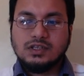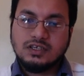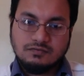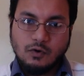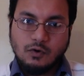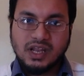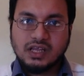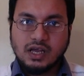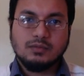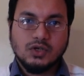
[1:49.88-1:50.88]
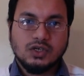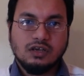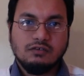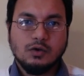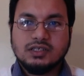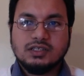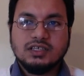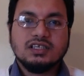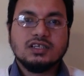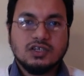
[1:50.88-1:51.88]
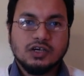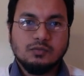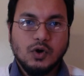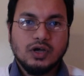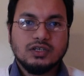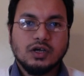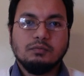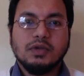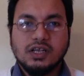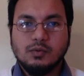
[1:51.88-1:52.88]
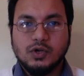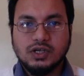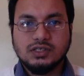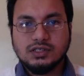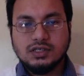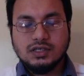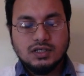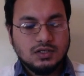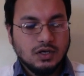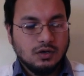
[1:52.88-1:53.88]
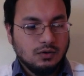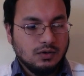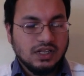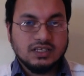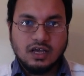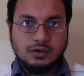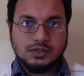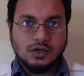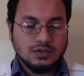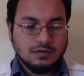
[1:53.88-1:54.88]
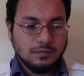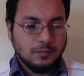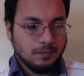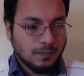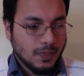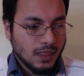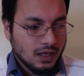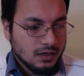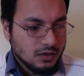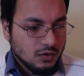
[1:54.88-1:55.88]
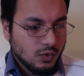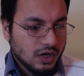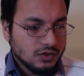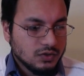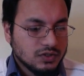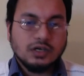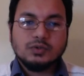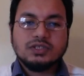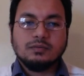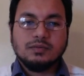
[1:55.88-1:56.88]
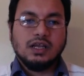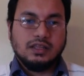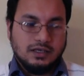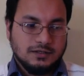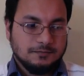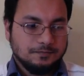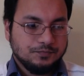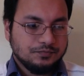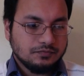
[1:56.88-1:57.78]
this format that I'm going to give, but this is the starting point. You can build upon it. So let's see how it goes. We're going to start with something like this.